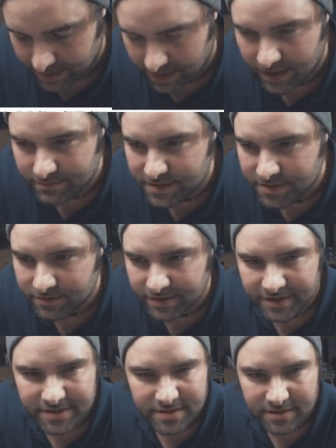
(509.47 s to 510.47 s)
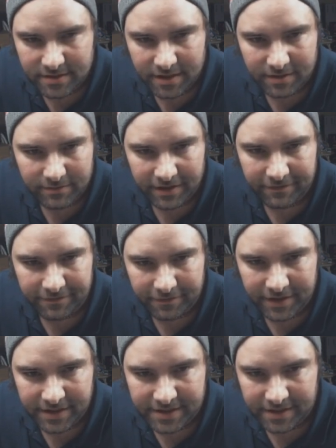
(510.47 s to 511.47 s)
I'm doing this in like my
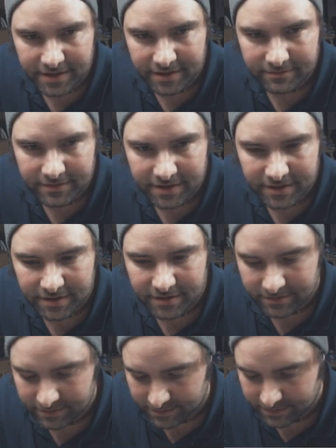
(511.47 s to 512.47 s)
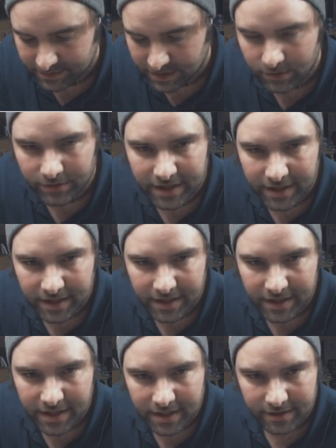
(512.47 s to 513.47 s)
free time, like when I
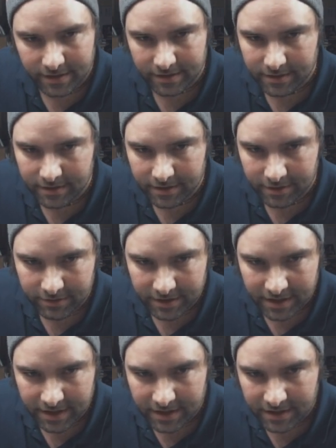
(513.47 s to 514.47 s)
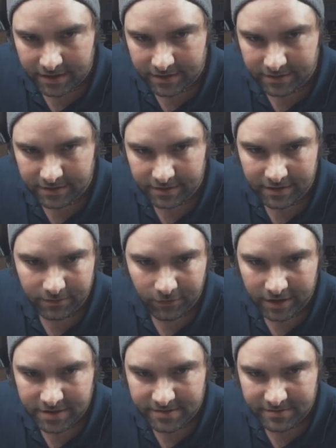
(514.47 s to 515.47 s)
ain't got nothing going on, or I'm
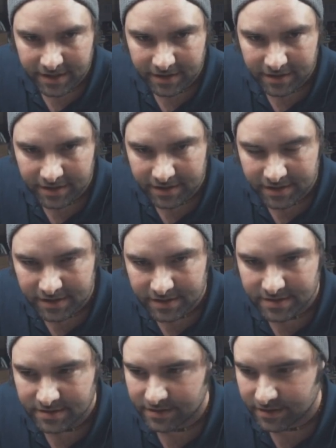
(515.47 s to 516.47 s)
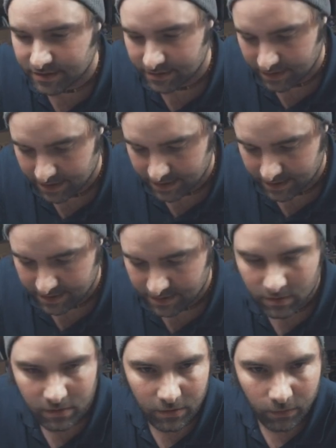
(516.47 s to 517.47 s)
watching my kids, or
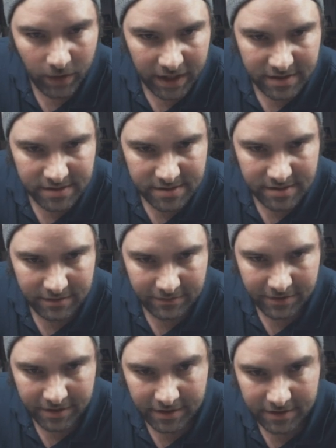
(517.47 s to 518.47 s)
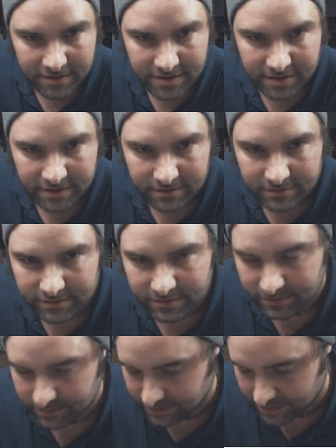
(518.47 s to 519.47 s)
waiting somewhere to,
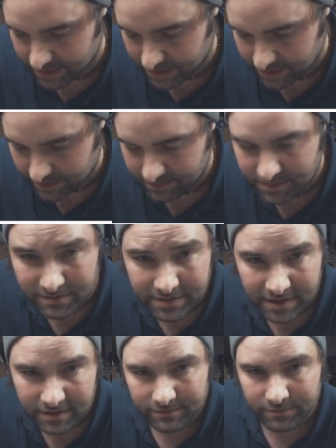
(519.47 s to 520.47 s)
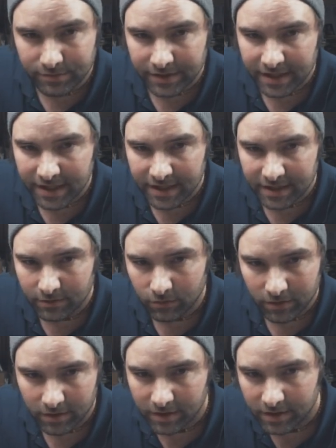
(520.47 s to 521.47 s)
you know, maybe on break at
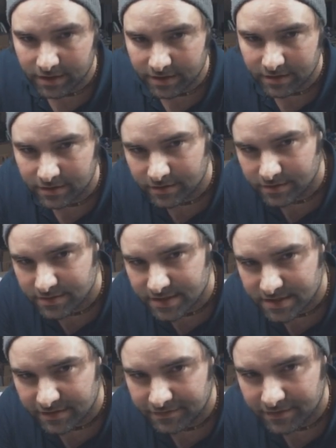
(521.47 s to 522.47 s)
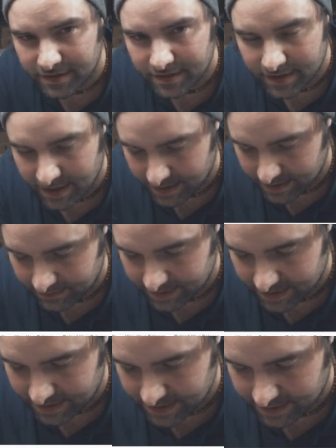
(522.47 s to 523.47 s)
work, stuff like that. I mean,
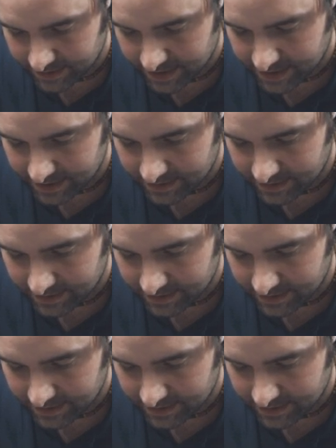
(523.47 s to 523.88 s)
that's a great